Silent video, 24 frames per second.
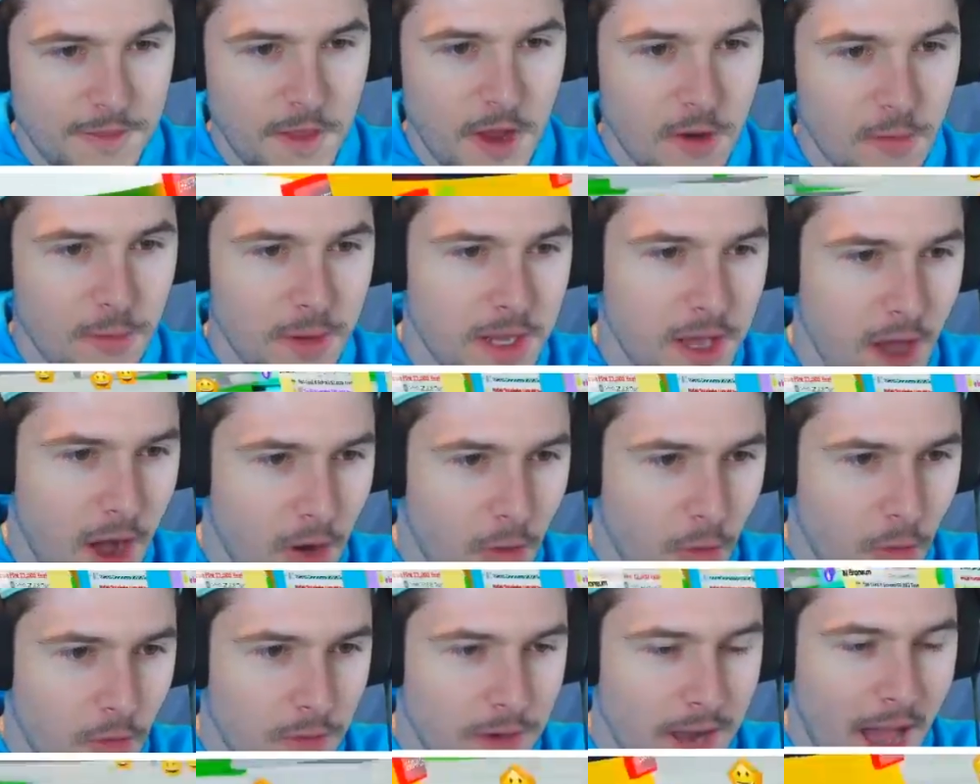There we
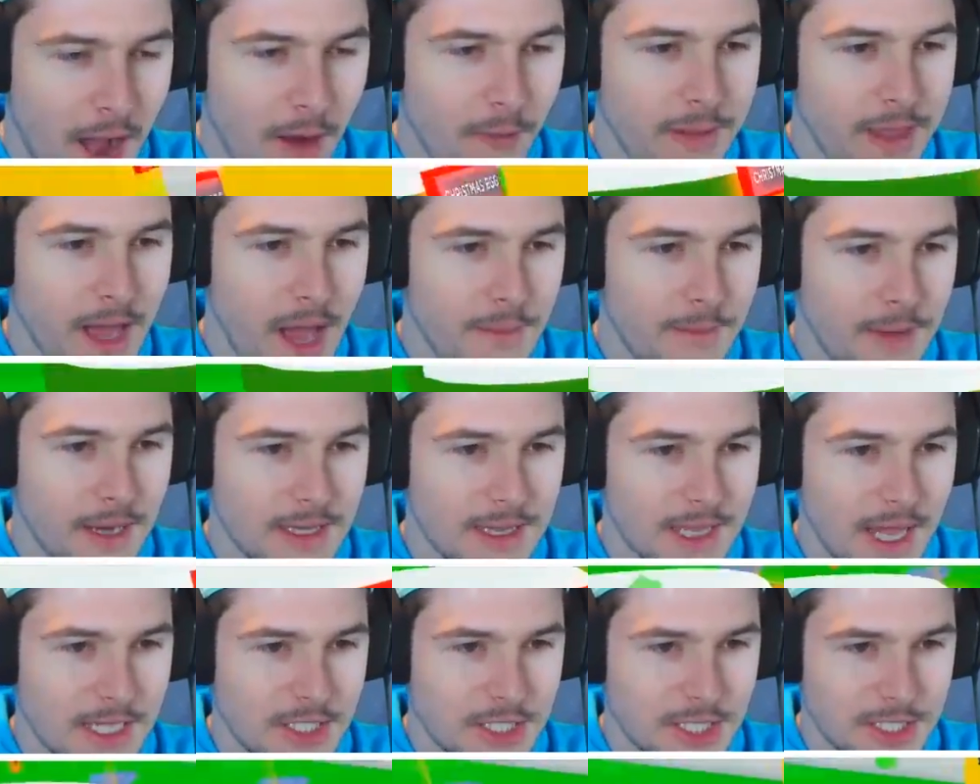go. Now we got my
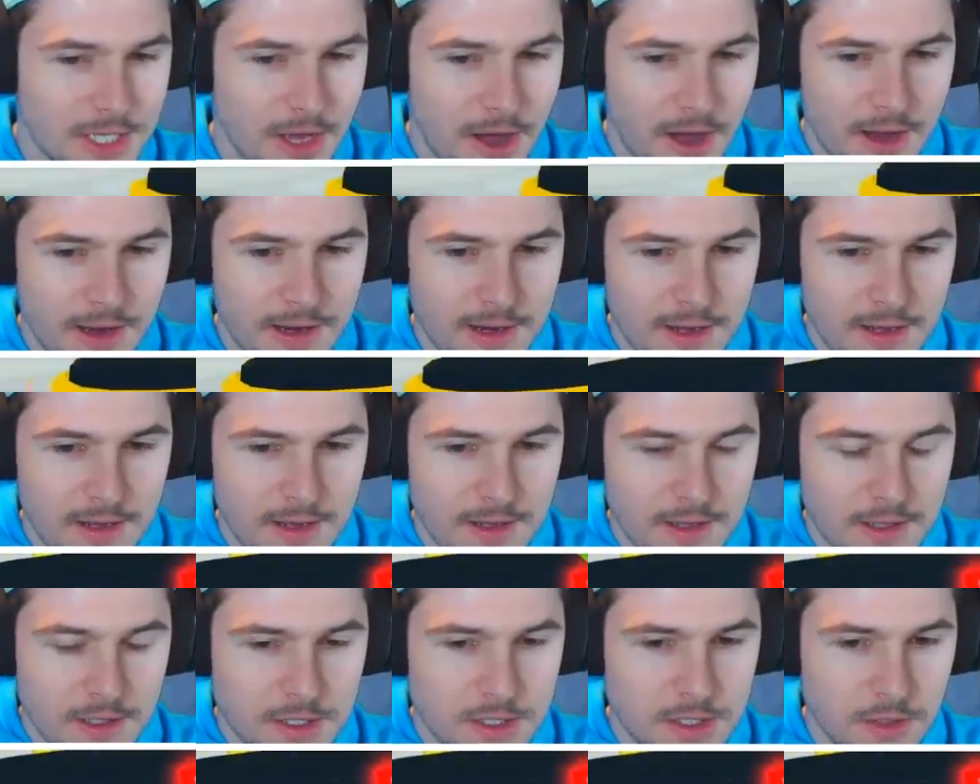legend on.
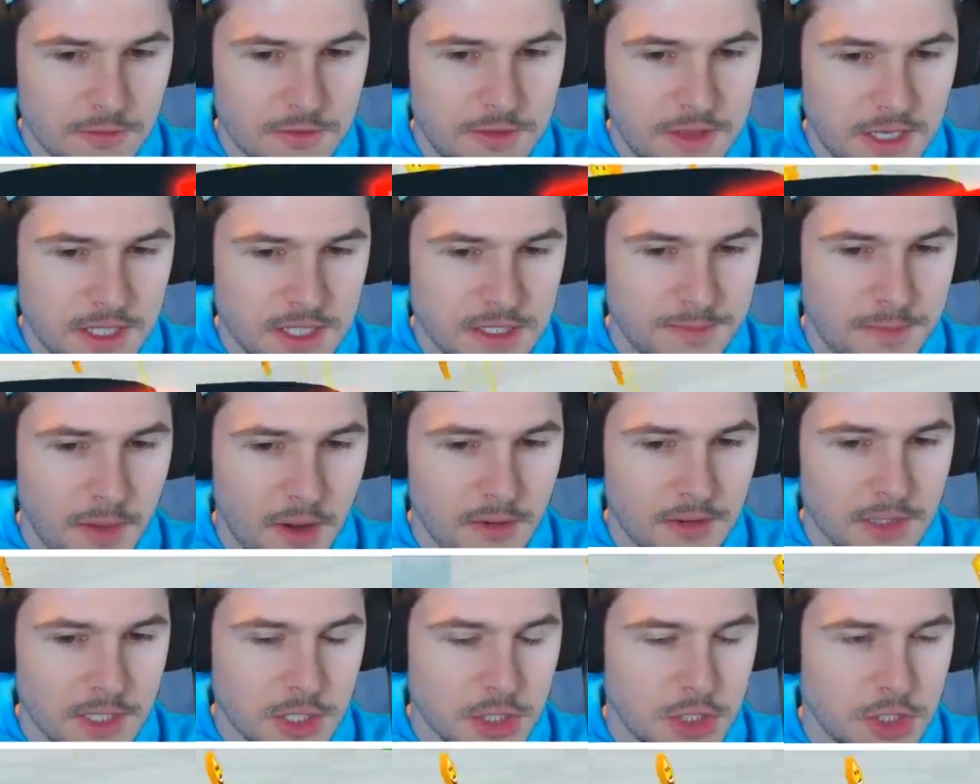So this
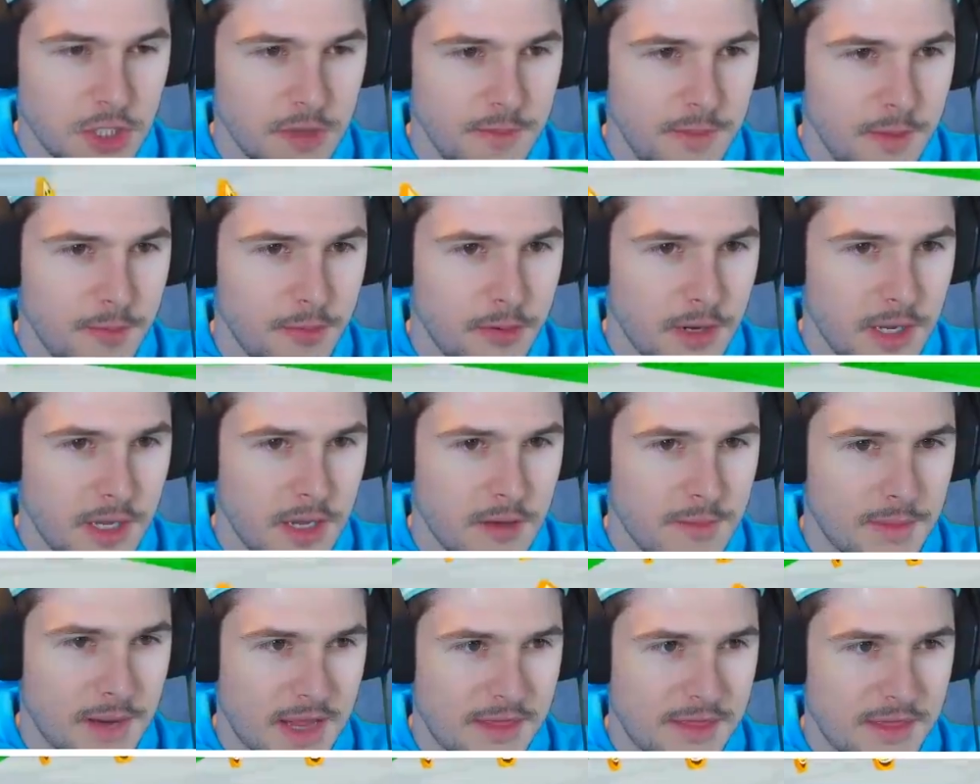bonus should be pretty
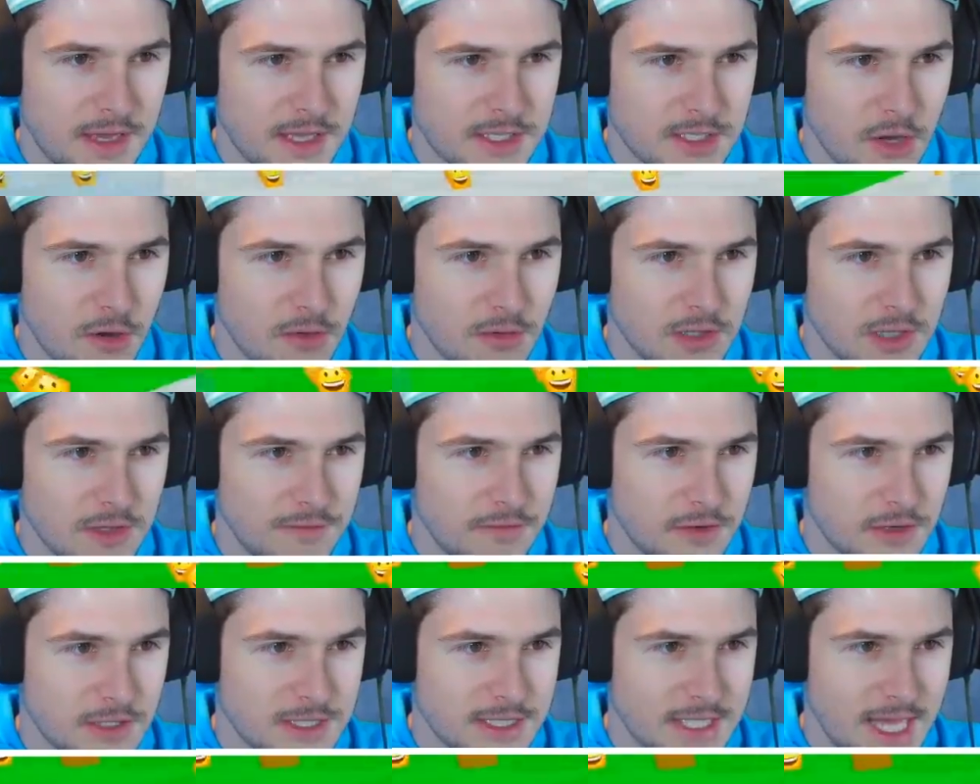good, but I think it's only
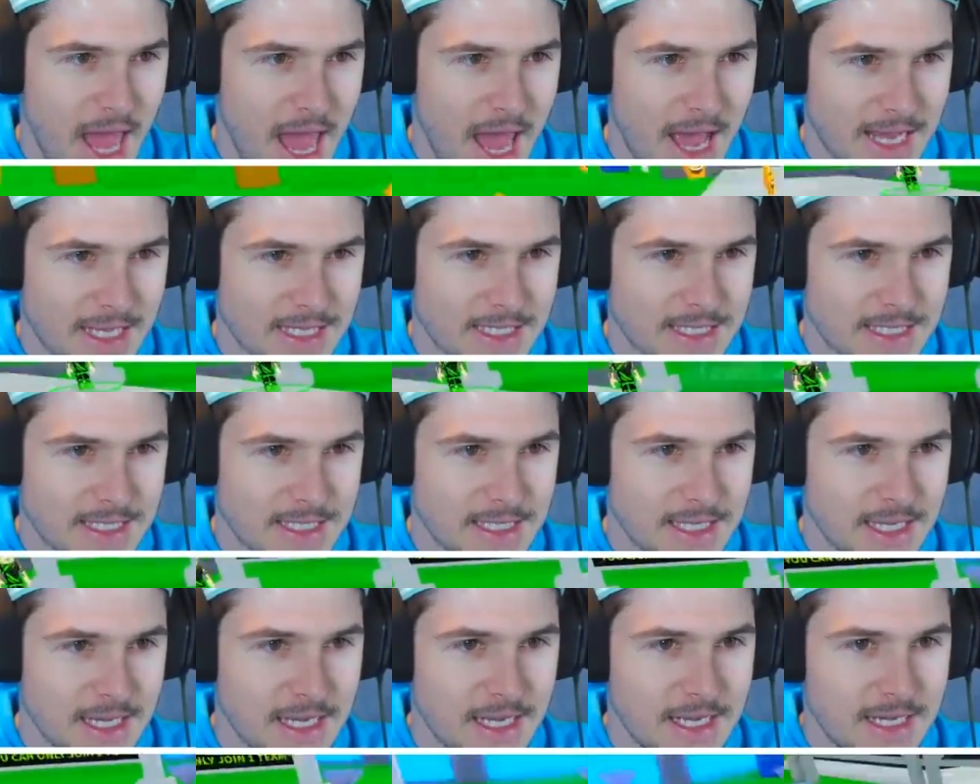for
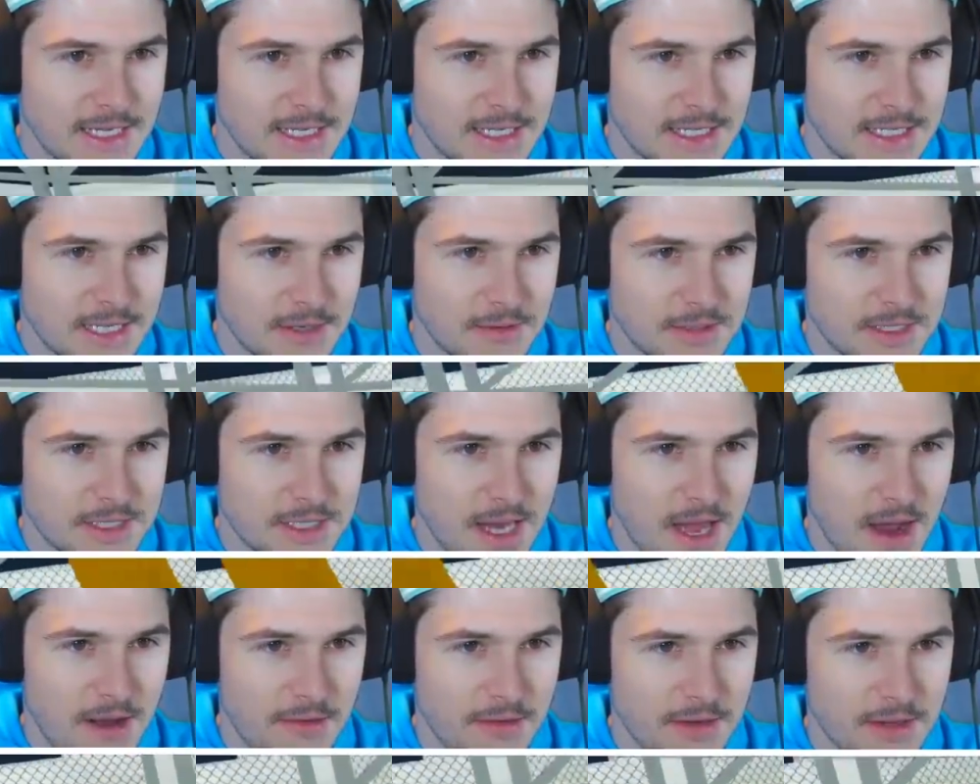texts. So it's
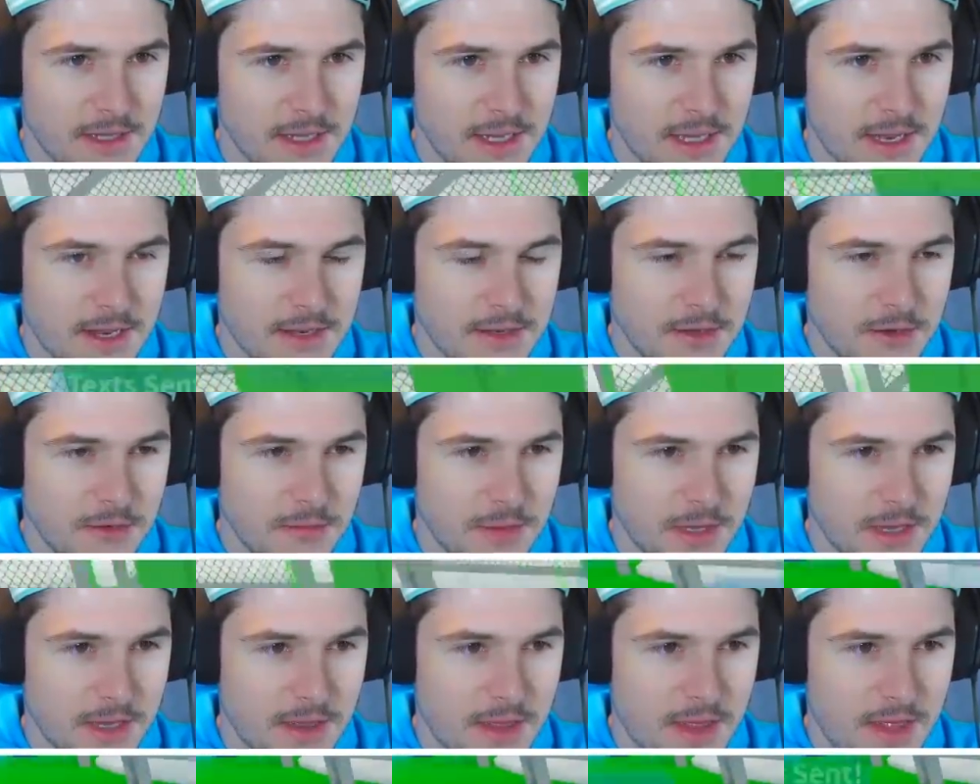not really gonna do
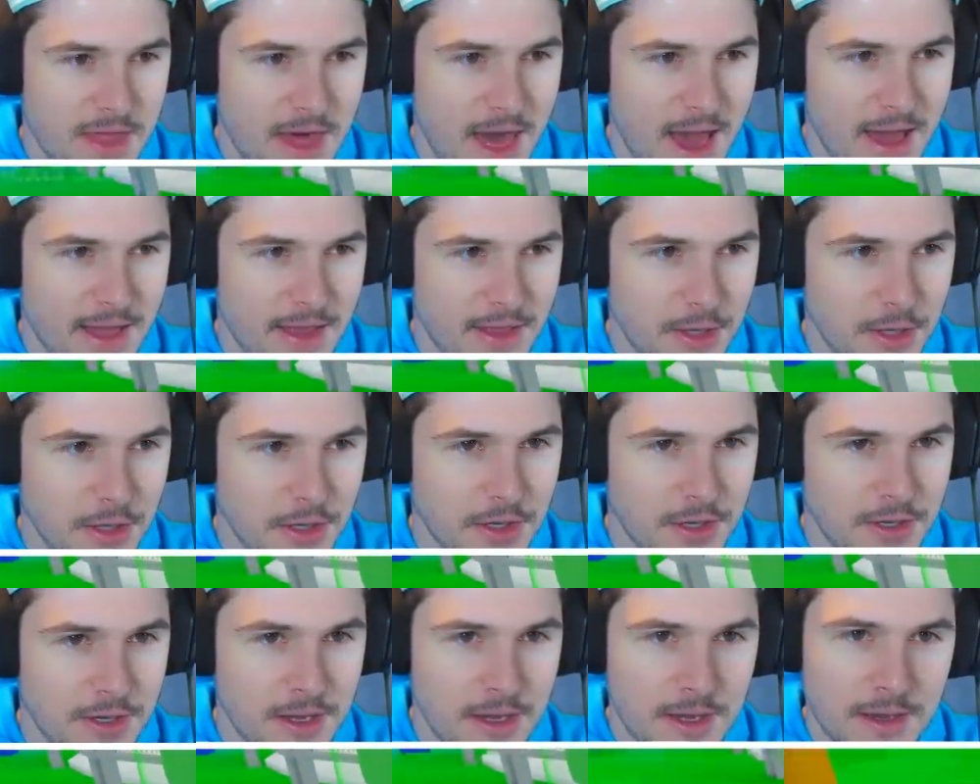me that
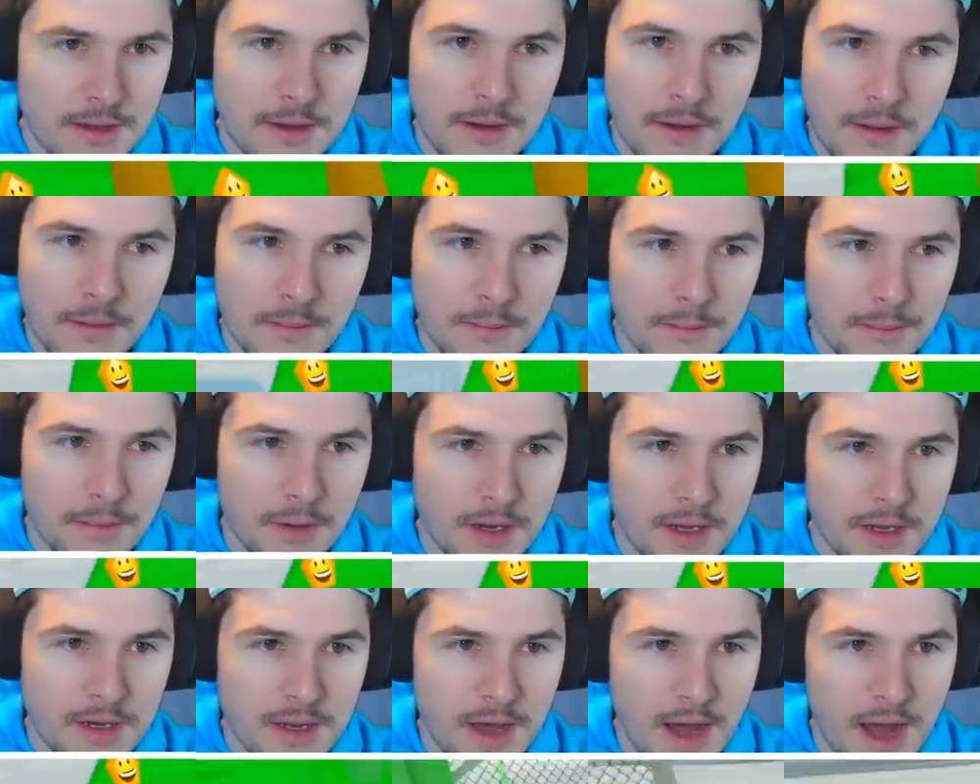good.
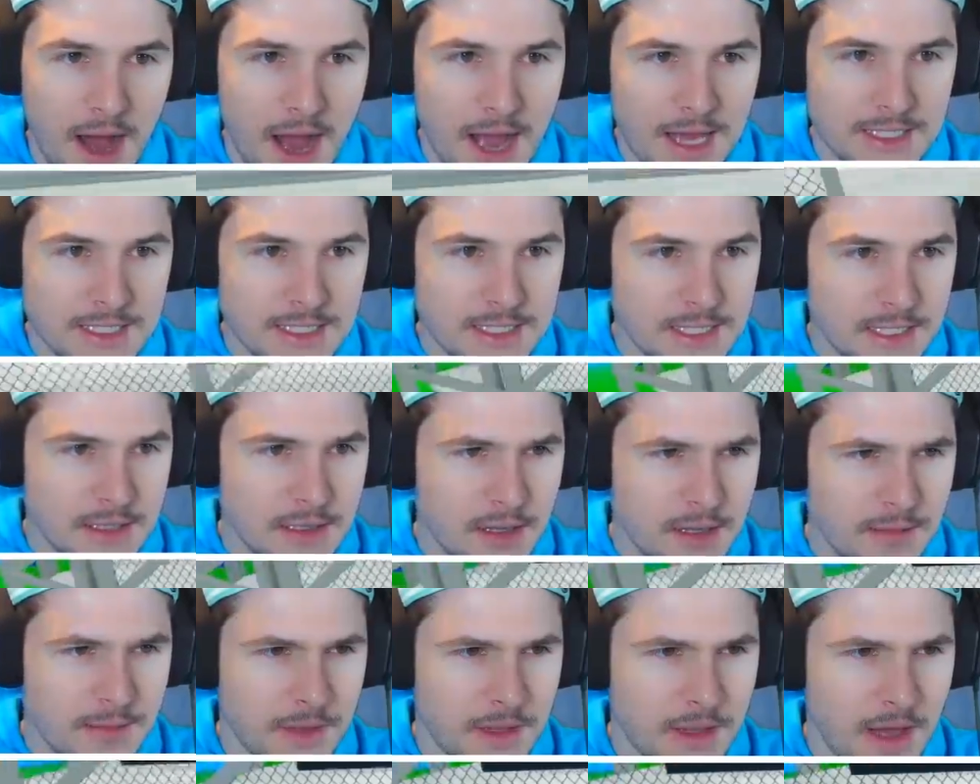But I
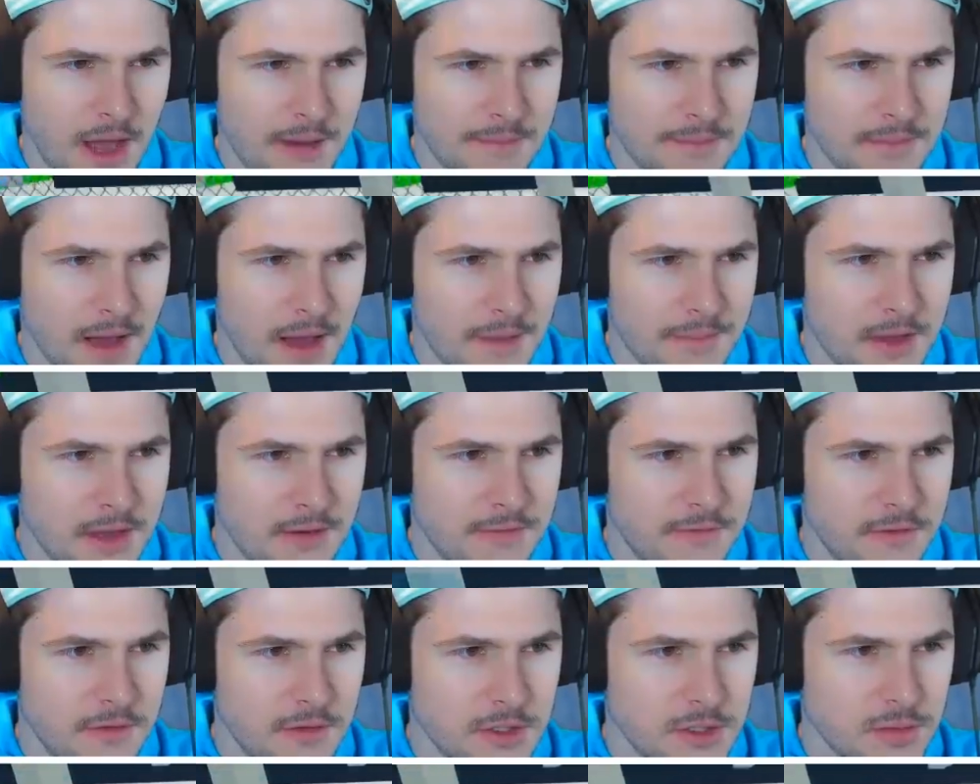still am, I'm, I'm
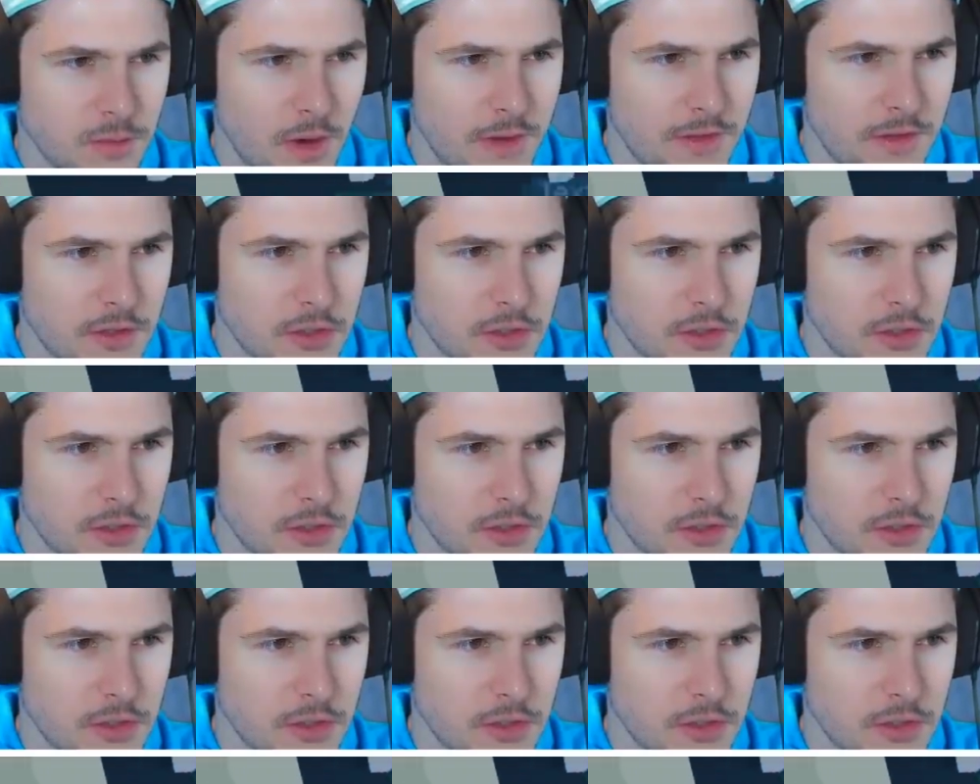confused why the